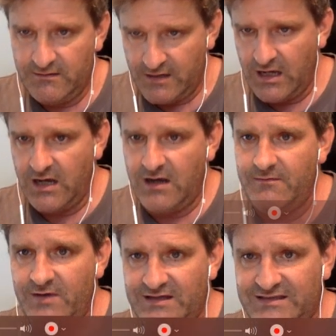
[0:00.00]

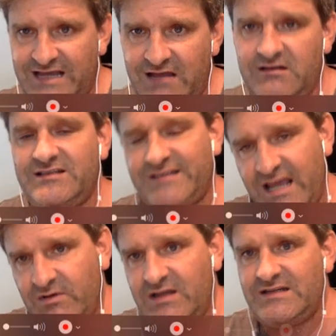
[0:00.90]
assailants,
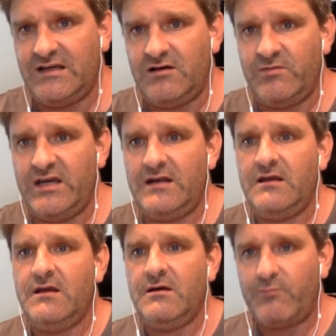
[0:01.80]
Damien Tillman,
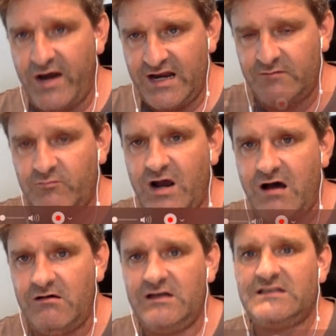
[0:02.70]
Brandon
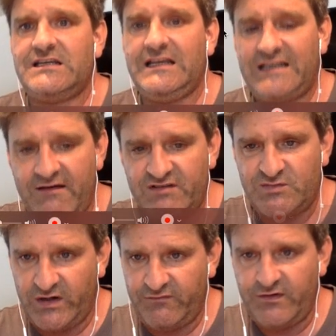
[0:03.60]
Rollins, and Kevin
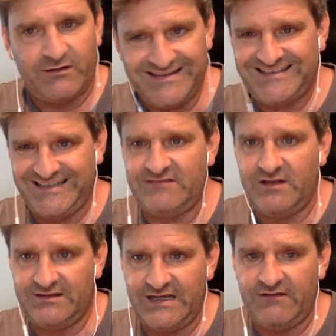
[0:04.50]
Springfield, and it
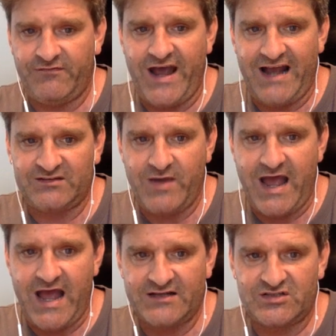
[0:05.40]
did in fact
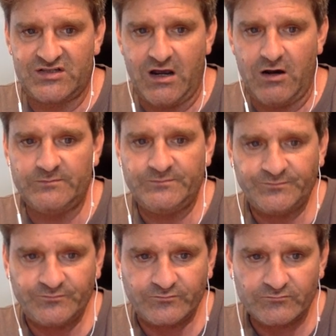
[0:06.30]
match. So
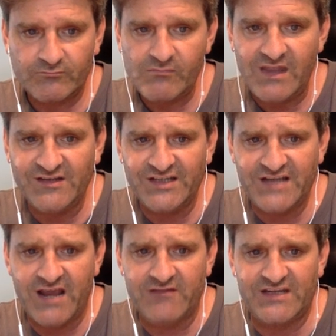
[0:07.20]

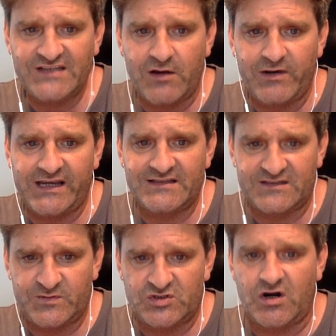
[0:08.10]
TJ Wiggins
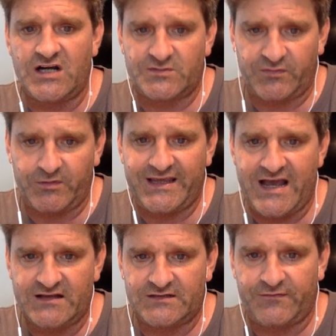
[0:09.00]
has been charged with three
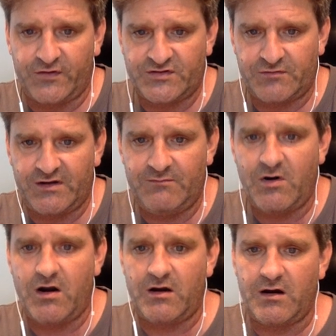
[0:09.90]
counts of first-degree
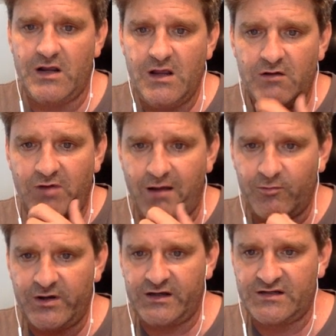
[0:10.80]
murder, Robert
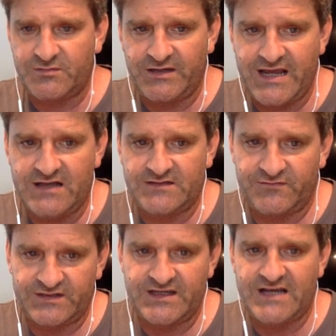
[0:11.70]
Wiggins, three counts
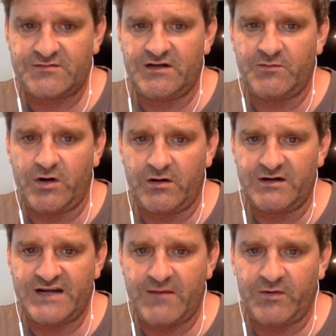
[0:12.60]
of accessory to murder,
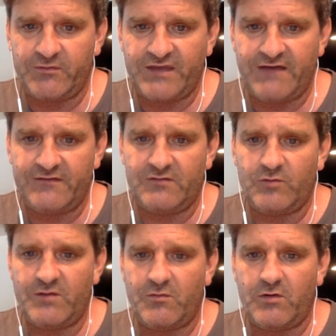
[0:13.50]
and tampering with Evan
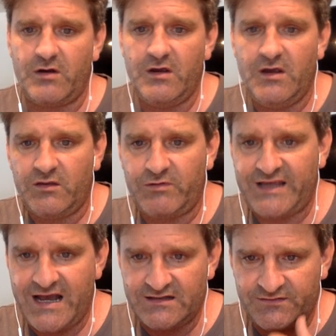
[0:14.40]
Whitmore, three
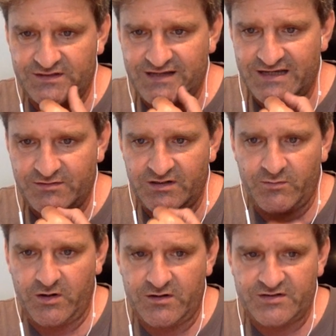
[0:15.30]
counts of accessory to
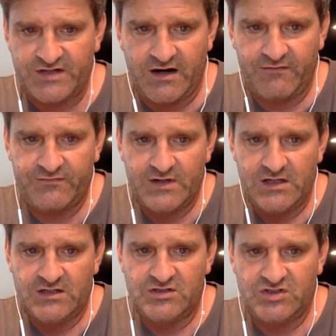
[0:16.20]
murder. Sheriff
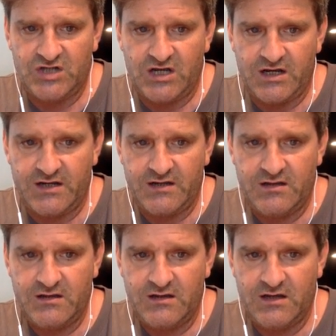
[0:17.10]
Judd
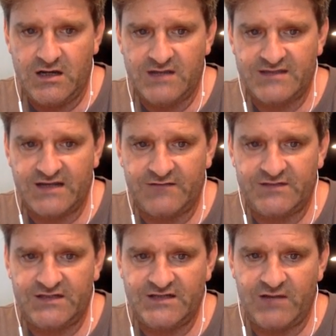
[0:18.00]
said of
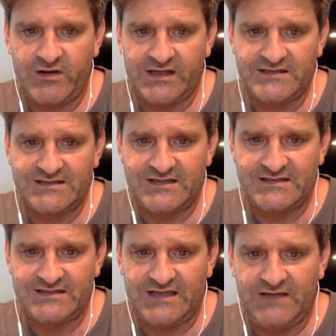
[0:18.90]
TJ Wiggins,
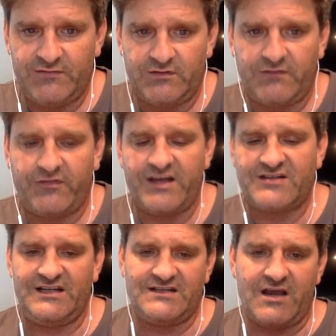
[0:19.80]
"This is evil in the flesh." TJ